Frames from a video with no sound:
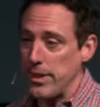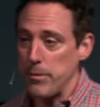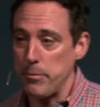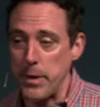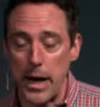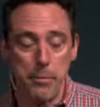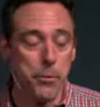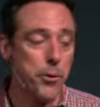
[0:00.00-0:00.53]

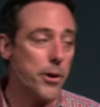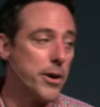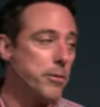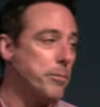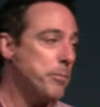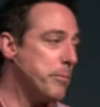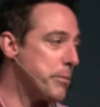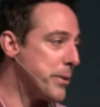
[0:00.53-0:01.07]

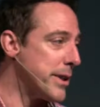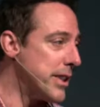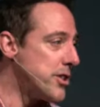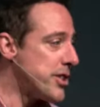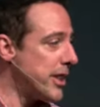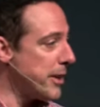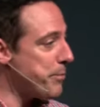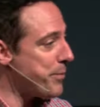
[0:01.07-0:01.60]
Popcorn, pretty
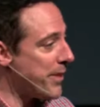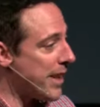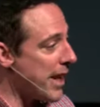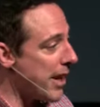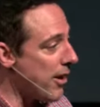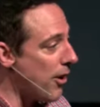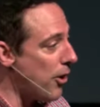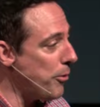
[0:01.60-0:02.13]
cheap
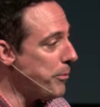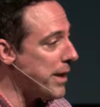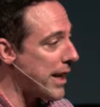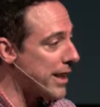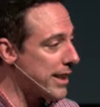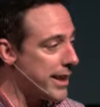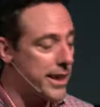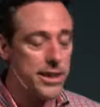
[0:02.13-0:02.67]
at home,
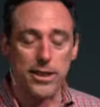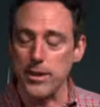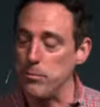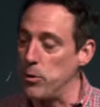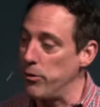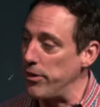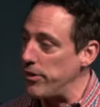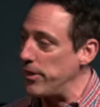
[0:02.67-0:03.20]
not like the
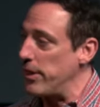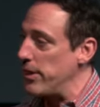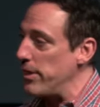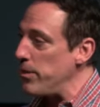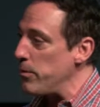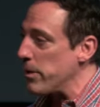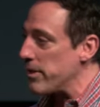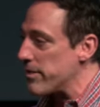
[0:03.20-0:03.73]
movie
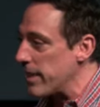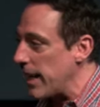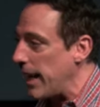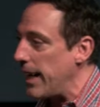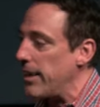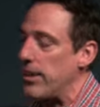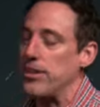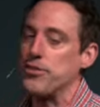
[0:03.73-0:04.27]
theater where it's like
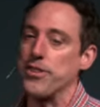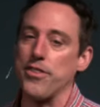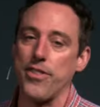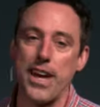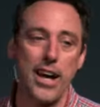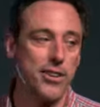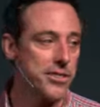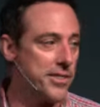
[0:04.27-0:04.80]

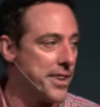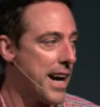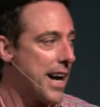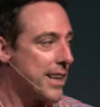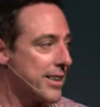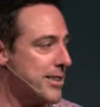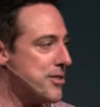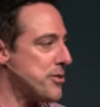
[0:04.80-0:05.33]

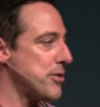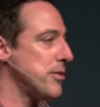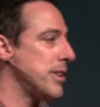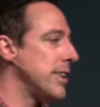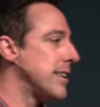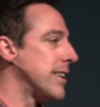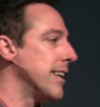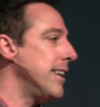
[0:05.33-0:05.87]
$800,000 to
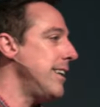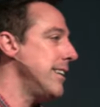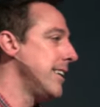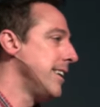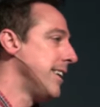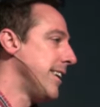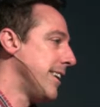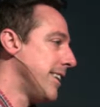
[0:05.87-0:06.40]
eat there.
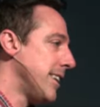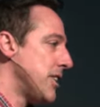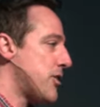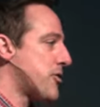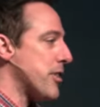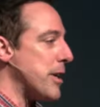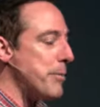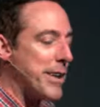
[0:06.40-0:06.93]

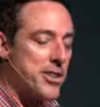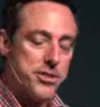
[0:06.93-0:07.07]
Streaming